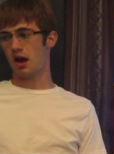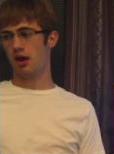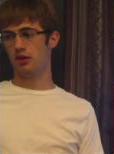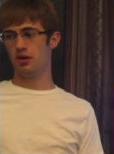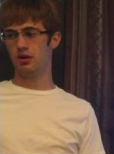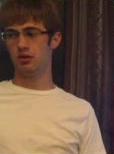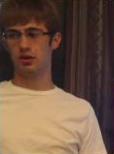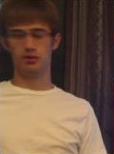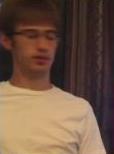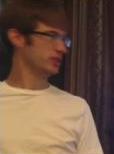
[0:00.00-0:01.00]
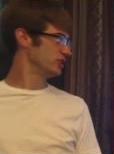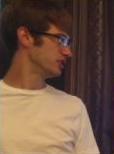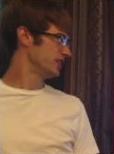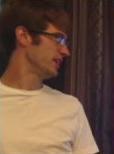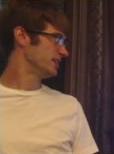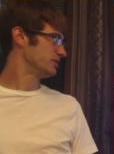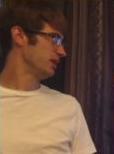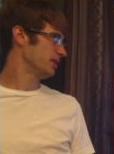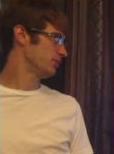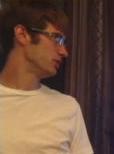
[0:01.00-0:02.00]
Although a religious scene is
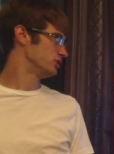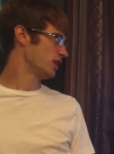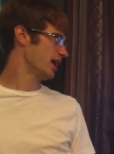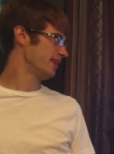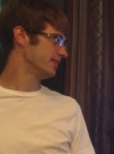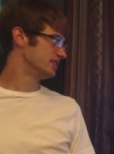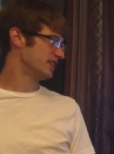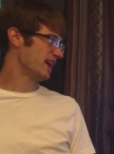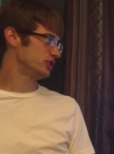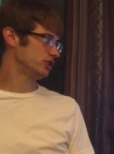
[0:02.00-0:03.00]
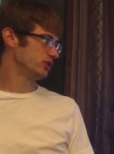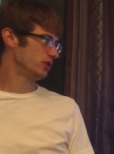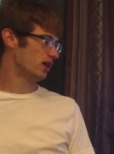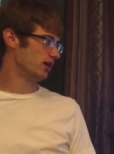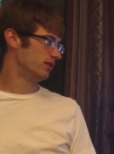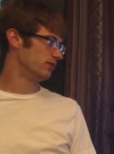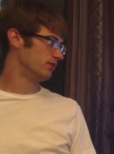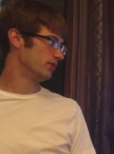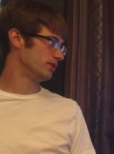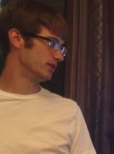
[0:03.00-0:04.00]
being portrayed, the statue of
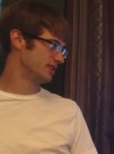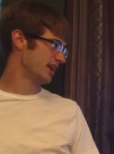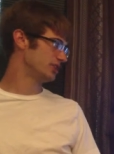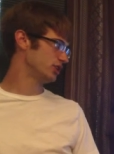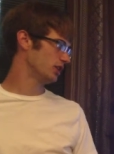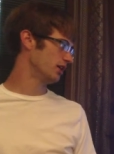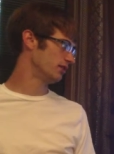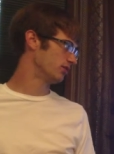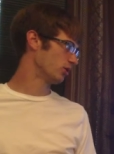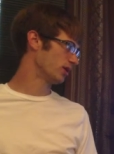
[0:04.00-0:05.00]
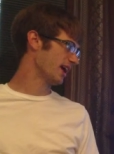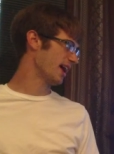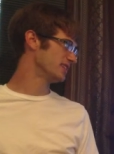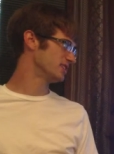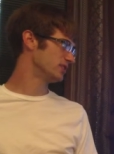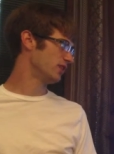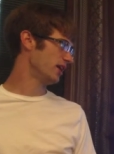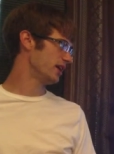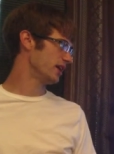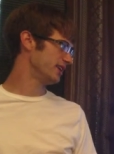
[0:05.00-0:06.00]
the stature of Orgaz is
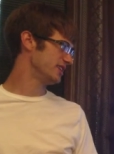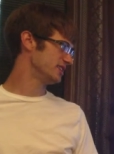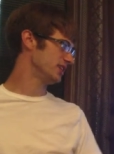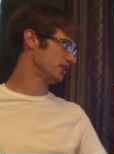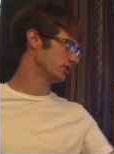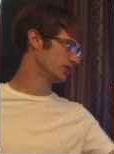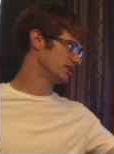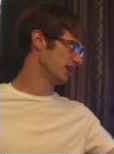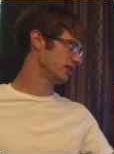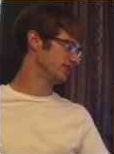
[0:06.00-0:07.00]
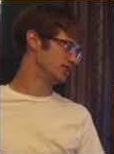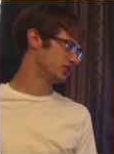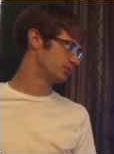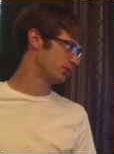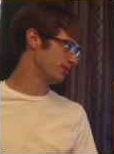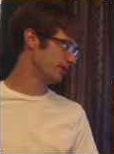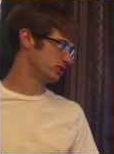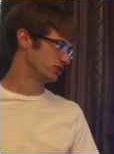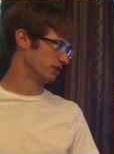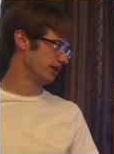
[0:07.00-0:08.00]
very uneasy. You can tell he's just pretty
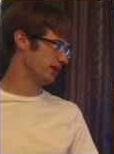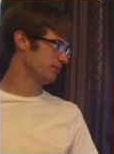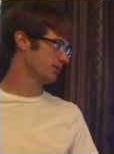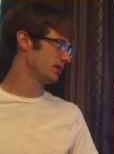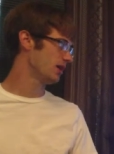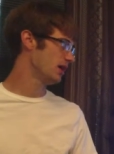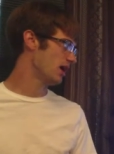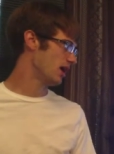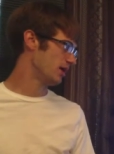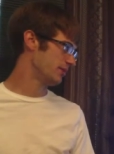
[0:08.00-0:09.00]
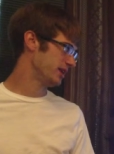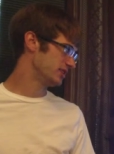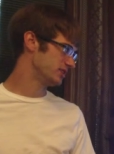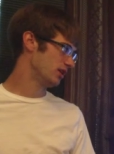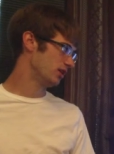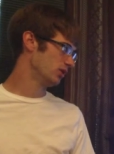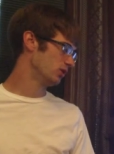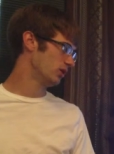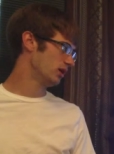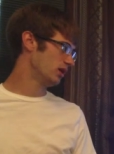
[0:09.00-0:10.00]
much limp. Um, he has no
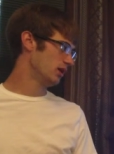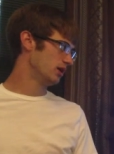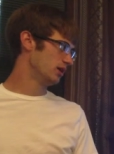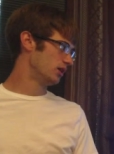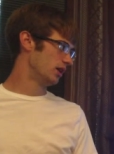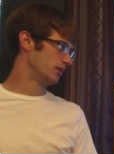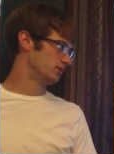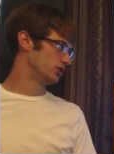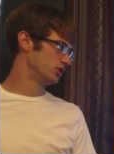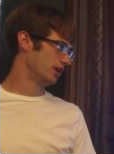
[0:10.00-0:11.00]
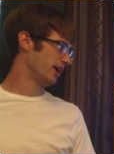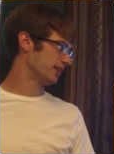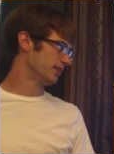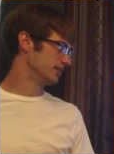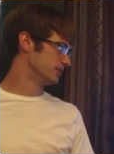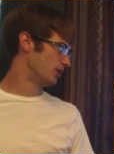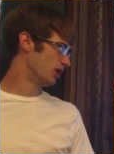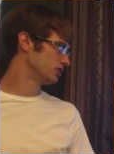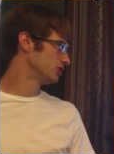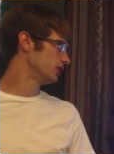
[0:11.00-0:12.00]
um, strength in his
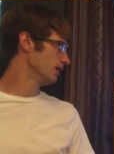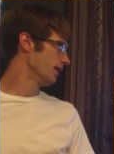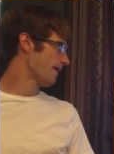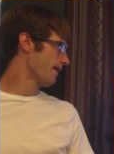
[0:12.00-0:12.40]
posture